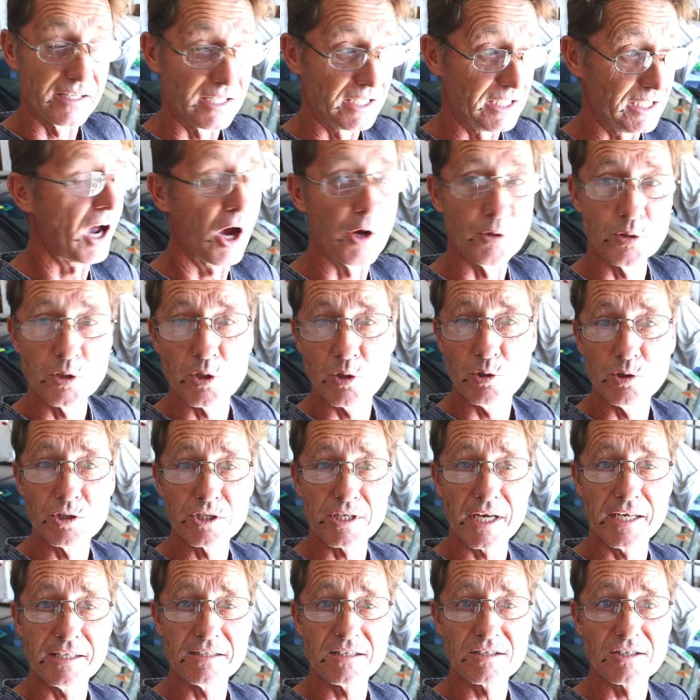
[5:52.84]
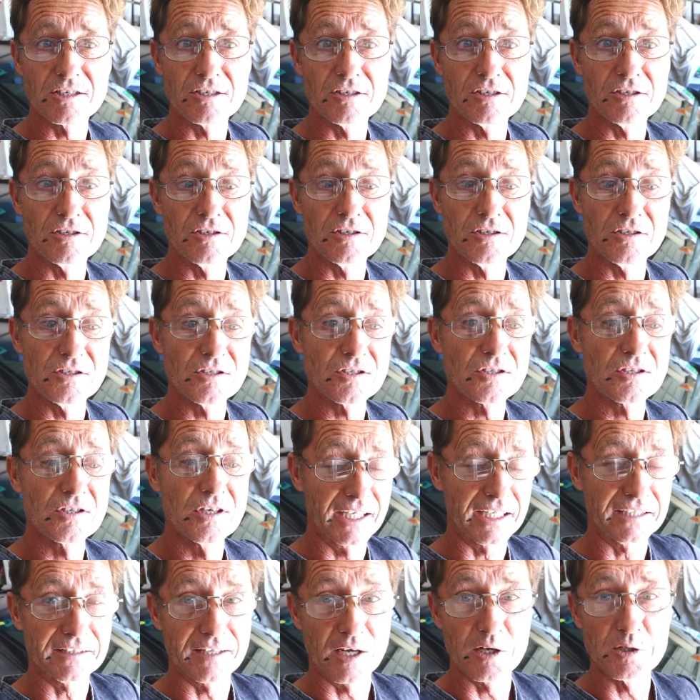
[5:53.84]
the O2 sensors,
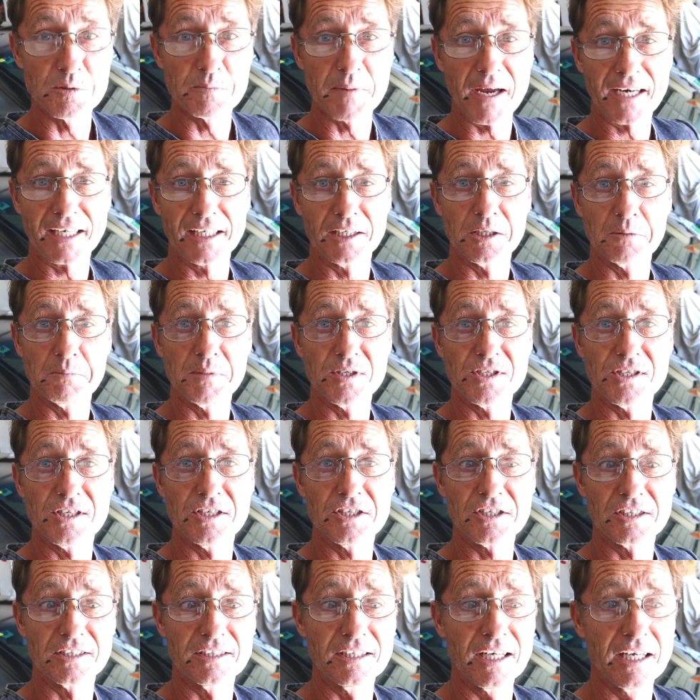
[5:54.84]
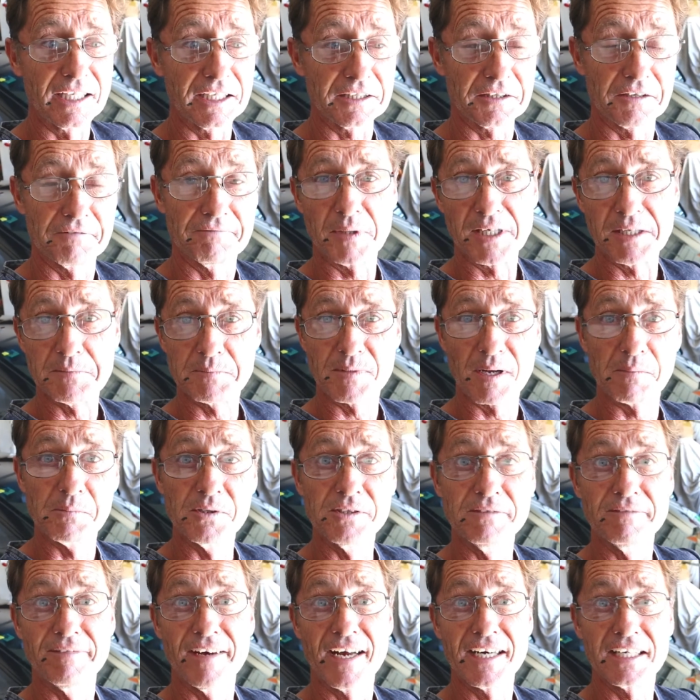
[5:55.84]
get those back into position, get the
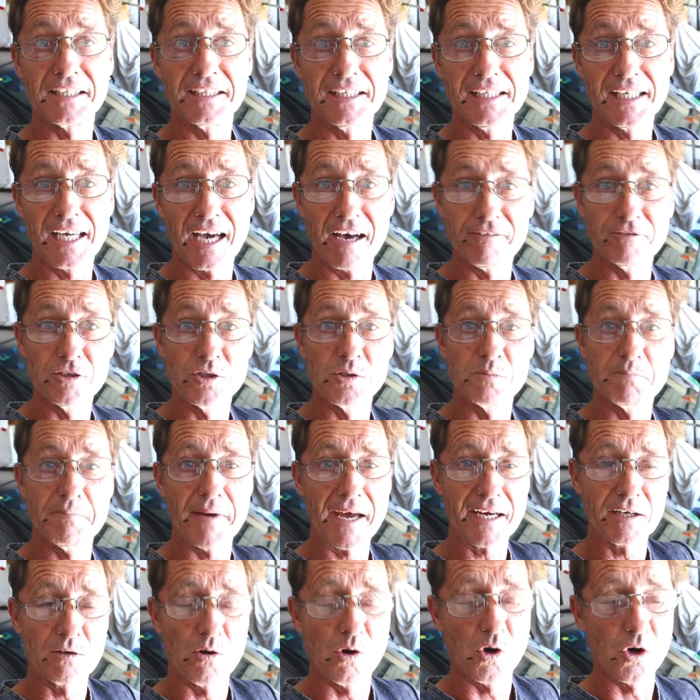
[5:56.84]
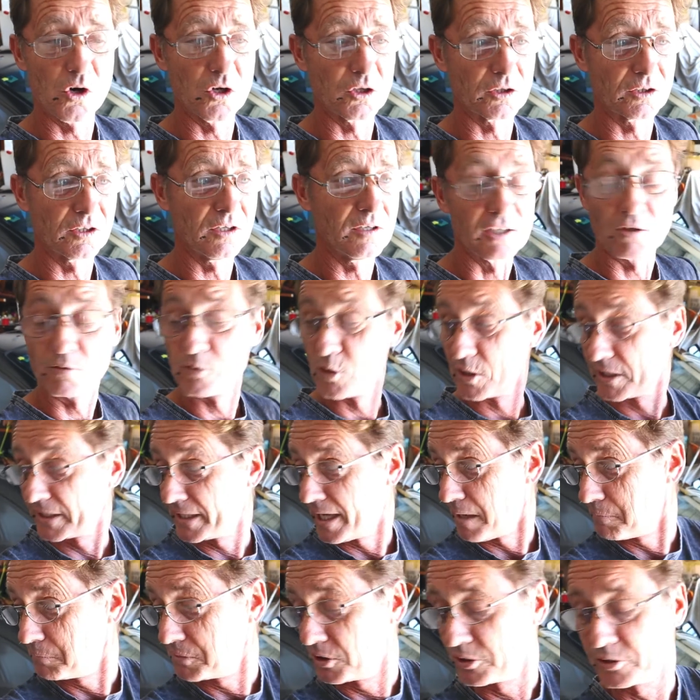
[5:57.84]
BMW Vanity Covers back on, and I've got a
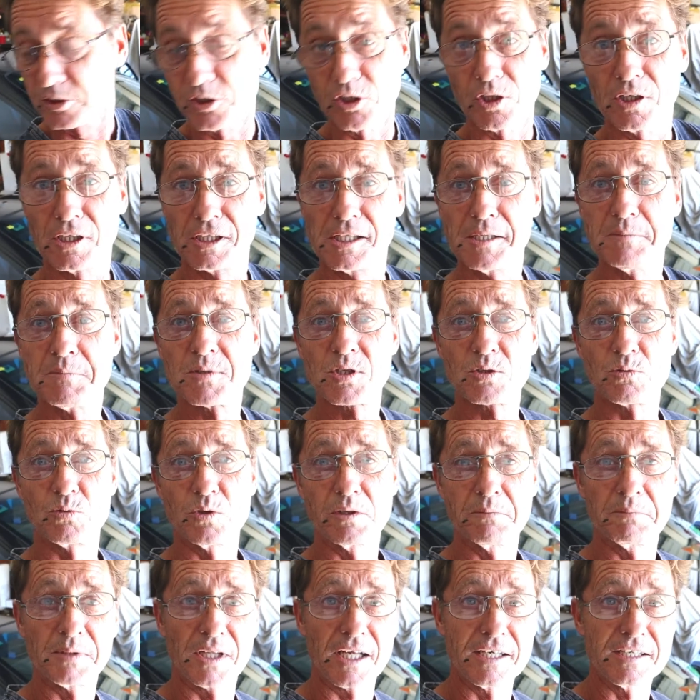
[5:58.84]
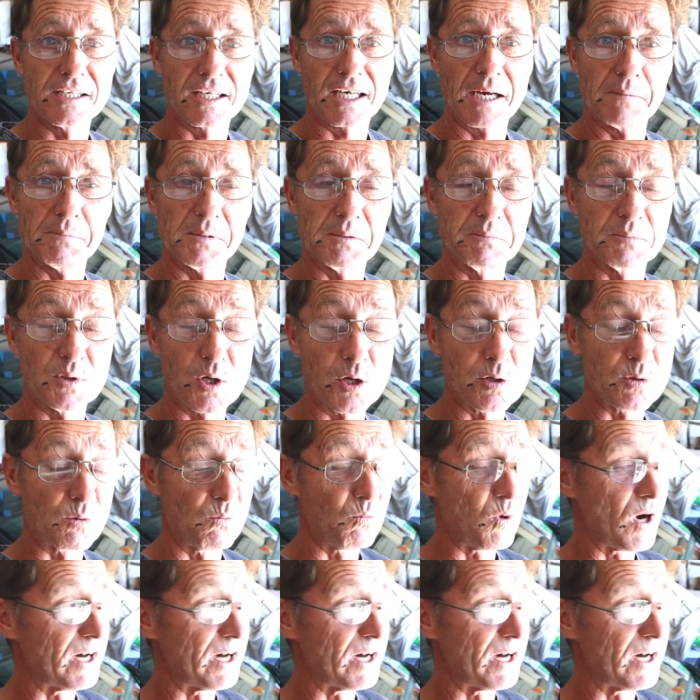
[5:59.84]
couple of new clips to replace a couple of broken